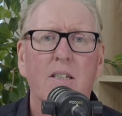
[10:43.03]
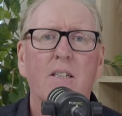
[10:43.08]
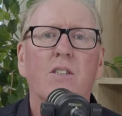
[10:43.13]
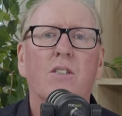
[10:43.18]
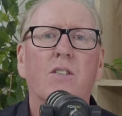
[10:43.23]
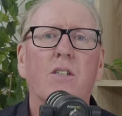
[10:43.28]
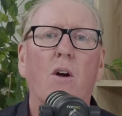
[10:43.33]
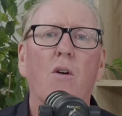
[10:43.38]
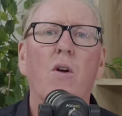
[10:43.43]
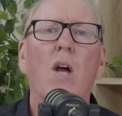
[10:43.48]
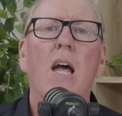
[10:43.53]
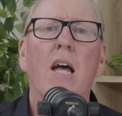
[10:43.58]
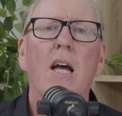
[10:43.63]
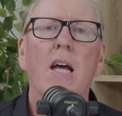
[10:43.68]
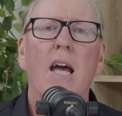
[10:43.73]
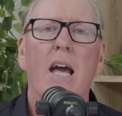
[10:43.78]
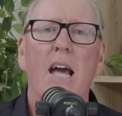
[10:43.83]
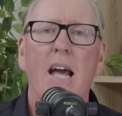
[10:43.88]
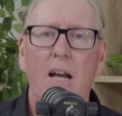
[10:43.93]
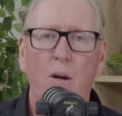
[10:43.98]
So
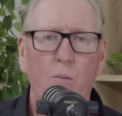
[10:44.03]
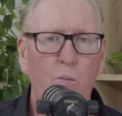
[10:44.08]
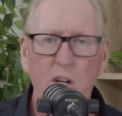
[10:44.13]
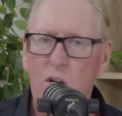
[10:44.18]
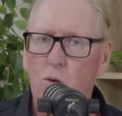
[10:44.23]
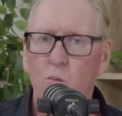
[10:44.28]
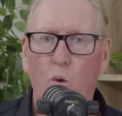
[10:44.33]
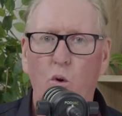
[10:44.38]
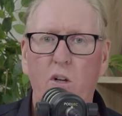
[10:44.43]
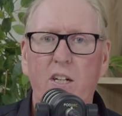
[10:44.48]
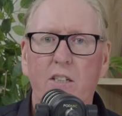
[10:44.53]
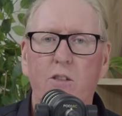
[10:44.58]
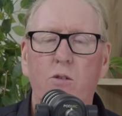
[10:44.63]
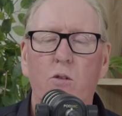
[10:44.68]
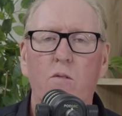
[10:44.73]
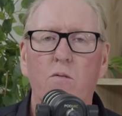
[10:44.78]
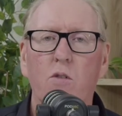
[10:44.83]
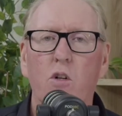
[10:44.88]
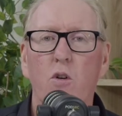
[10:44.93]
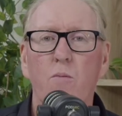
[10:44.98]
when you walk
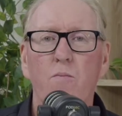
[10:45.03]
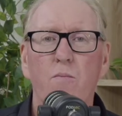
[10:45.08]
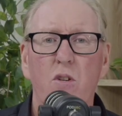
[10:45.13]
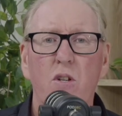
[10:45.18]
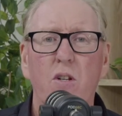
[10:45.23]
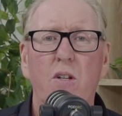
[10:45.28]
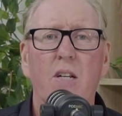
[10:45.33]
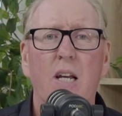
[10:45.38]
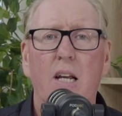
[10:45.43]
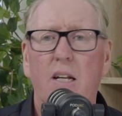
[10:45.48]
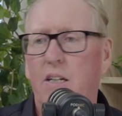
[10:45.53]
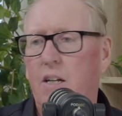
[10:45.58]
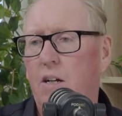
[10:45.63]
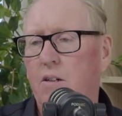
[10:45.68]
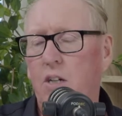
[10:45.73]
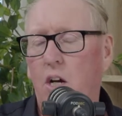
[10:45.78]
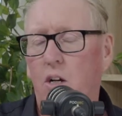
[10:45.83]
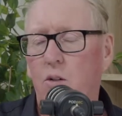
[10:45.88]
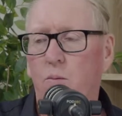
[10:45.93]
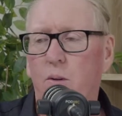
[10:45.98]
into a room, you
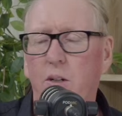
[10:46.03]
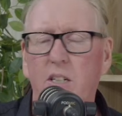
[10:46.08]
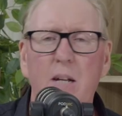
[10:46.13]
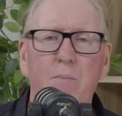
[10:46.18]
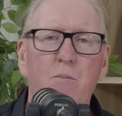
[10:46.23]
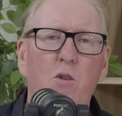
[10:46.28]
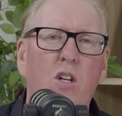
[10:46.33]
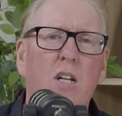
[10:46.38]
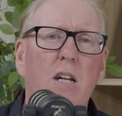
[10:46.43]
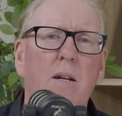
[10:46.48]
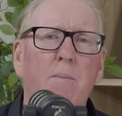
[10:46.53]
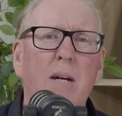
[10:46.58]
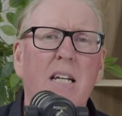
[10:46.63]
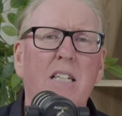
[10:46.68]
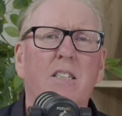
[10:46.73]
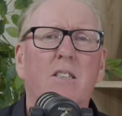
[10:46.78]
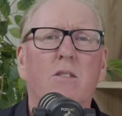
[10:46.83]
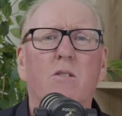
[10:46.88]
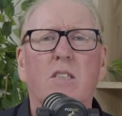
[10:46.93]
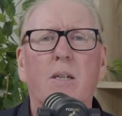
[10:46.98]
go to a networking
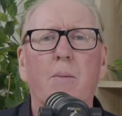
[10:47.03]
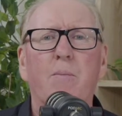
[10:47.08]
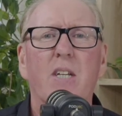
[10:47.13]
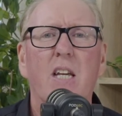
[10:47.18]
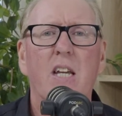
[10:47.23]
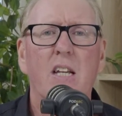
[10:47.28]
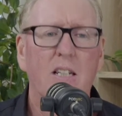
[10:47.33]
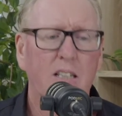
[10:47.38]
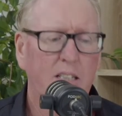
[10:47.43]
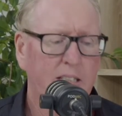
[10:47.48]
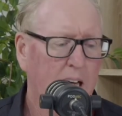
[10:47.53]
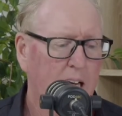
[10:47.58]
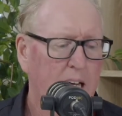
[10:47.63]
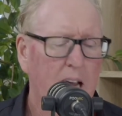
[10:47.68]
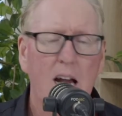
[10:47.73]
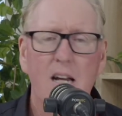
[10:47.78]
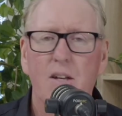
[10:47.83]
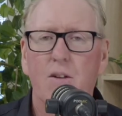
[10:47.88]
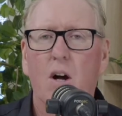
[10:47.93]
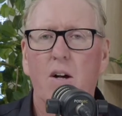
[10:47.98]
meeting or something, you can say,
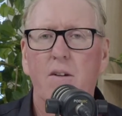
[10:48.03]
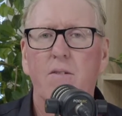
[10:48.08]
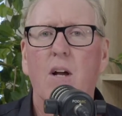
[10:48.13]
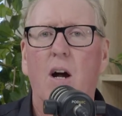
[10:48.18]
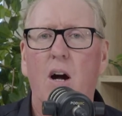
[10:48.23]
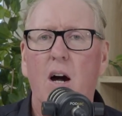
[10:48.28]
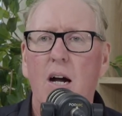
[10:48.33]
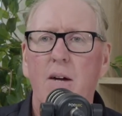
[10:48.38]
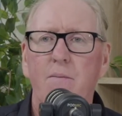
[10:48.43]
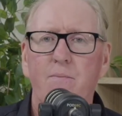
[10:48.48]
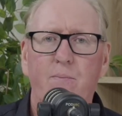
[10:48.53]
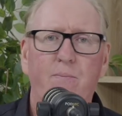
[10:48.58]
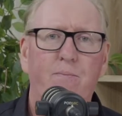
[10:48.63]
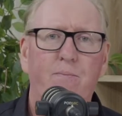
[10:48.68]
hey, I